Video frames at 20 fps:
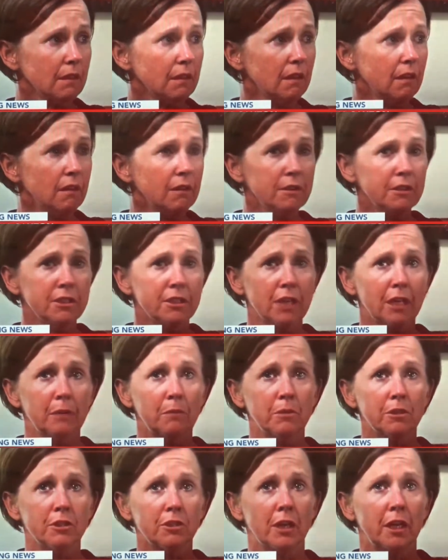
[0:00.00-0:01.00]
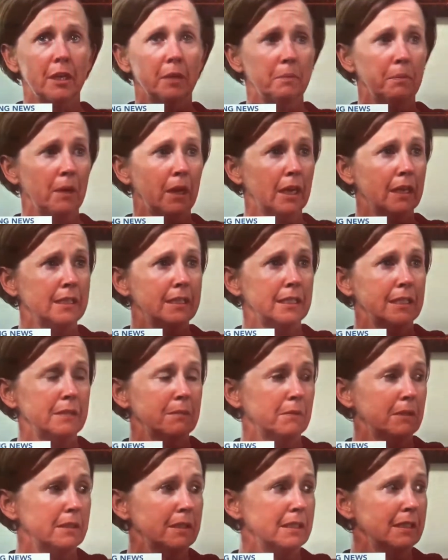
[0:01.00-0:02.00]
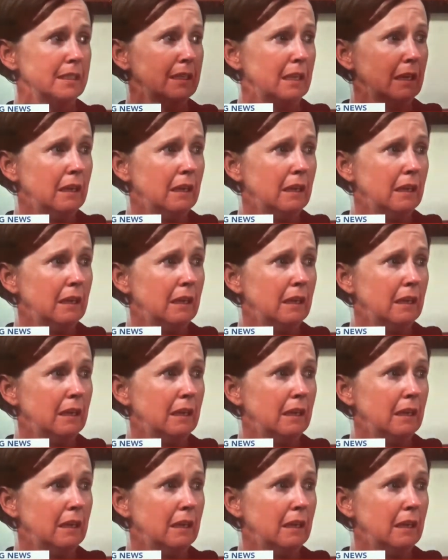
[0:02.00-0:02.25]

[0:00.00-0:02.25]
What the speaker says: all this time we're trying to process what this